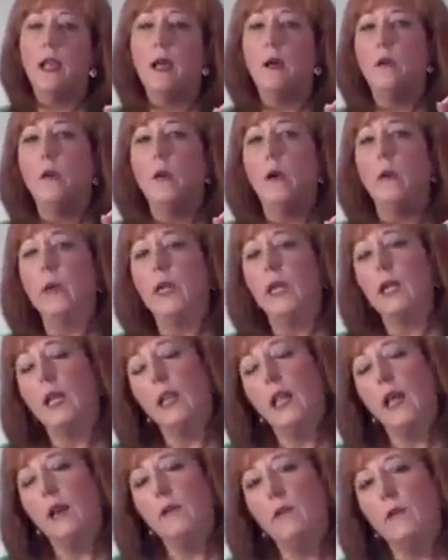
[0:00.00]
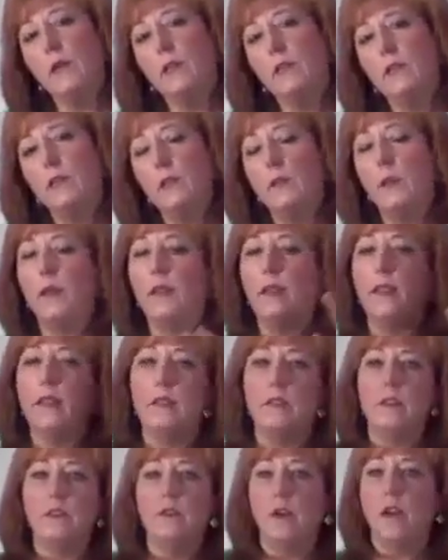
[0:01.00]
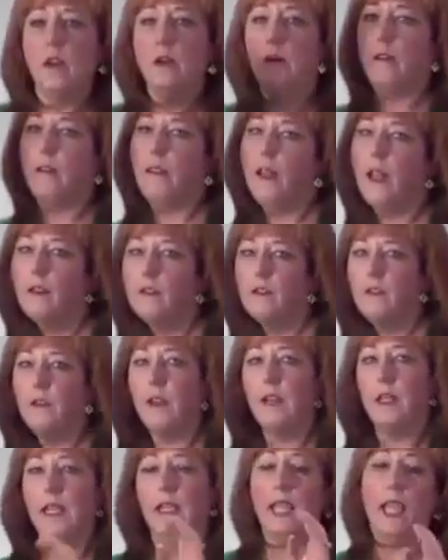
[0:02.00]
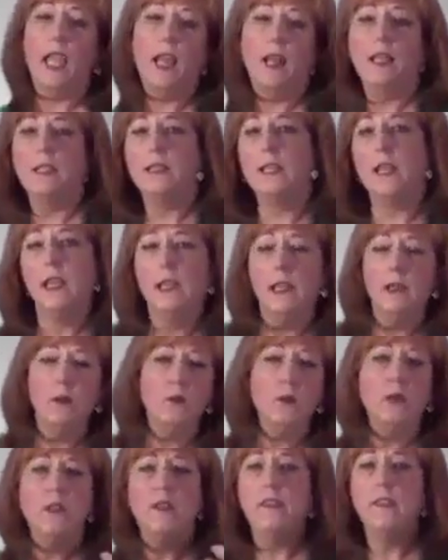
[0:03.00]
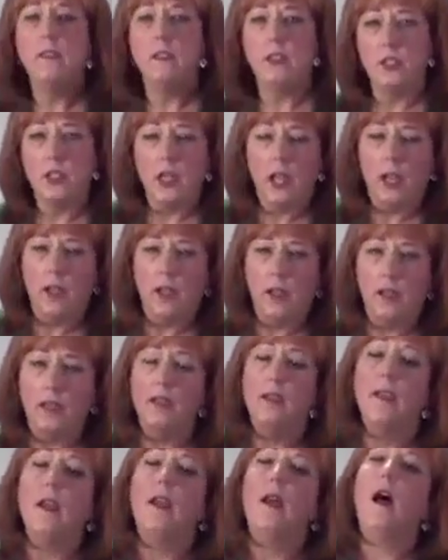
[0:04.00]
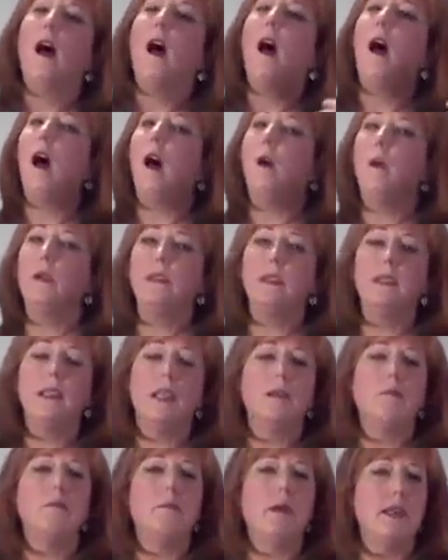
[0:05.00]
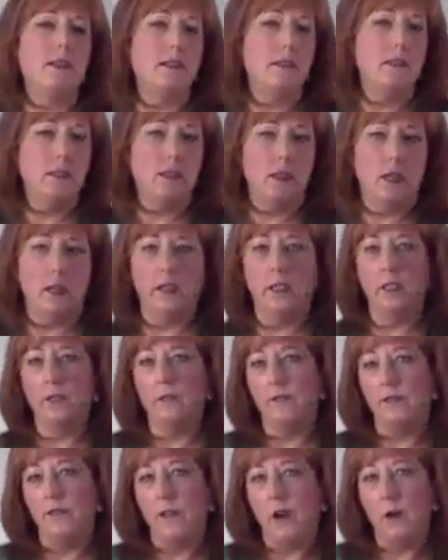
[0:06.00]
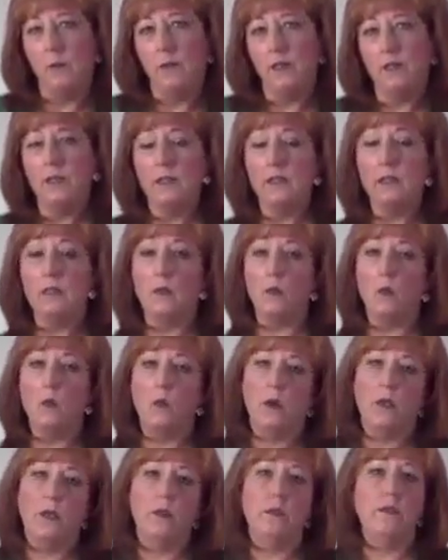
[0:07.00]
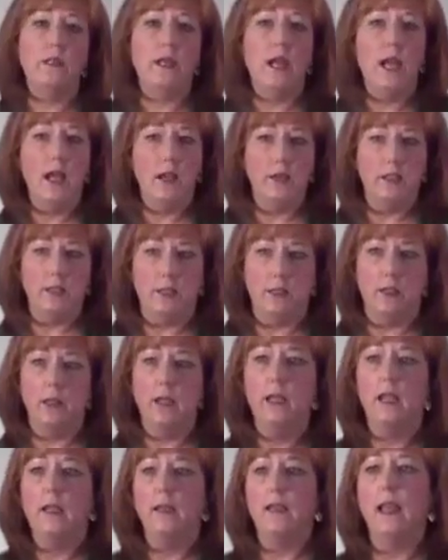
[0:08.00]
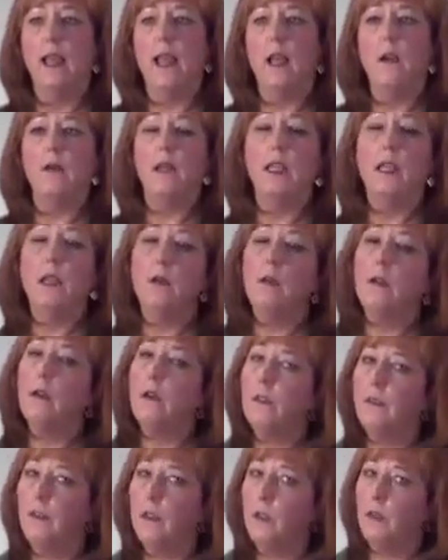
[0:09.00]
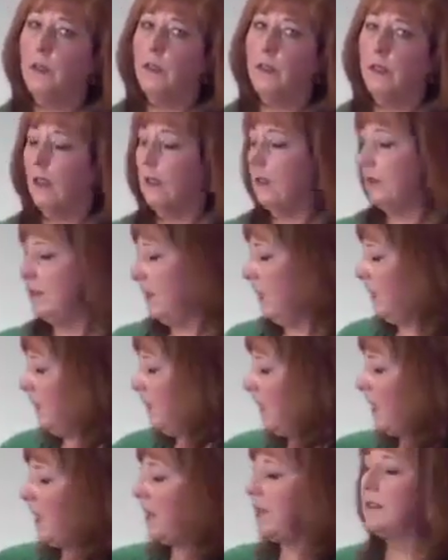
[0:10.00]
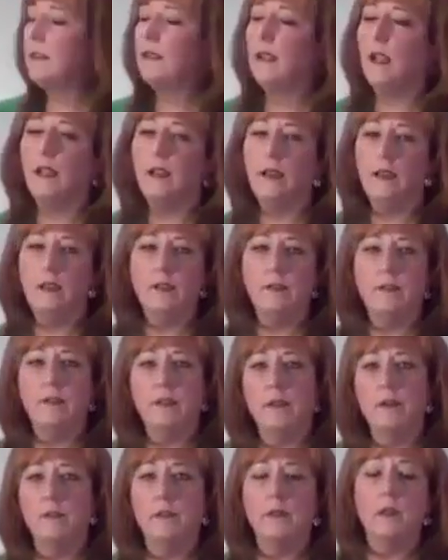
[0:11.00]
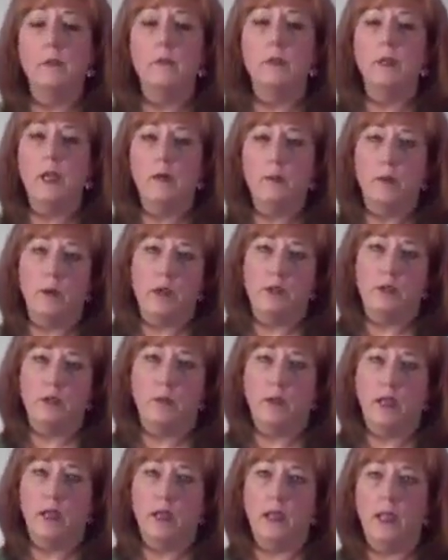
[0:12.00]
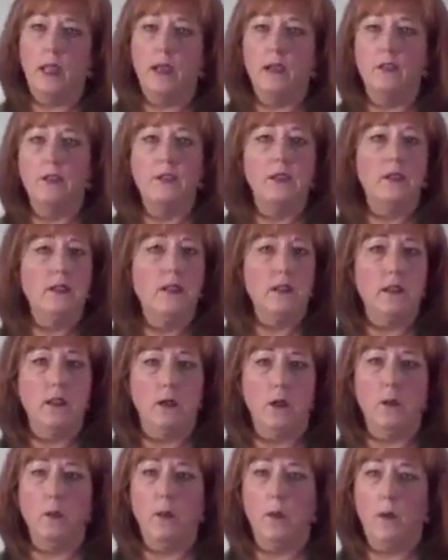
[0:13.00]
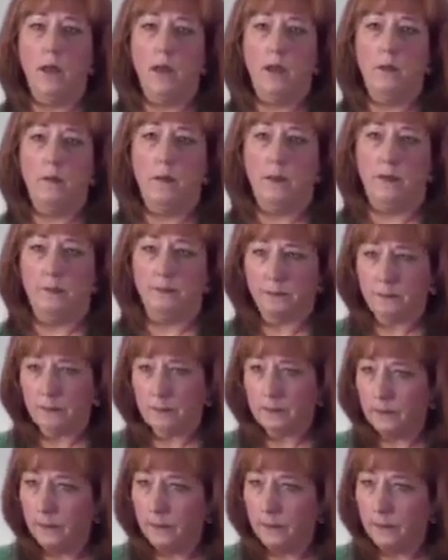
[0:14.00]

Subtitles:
Now, we get a lot of questions about this drug or that drug, and can I take it with the shake? Always, again, best to talk to your pharmacist or your doctor. Now, here are a few things. Again, it's not going to interfere with your blood pressure medication, no problem.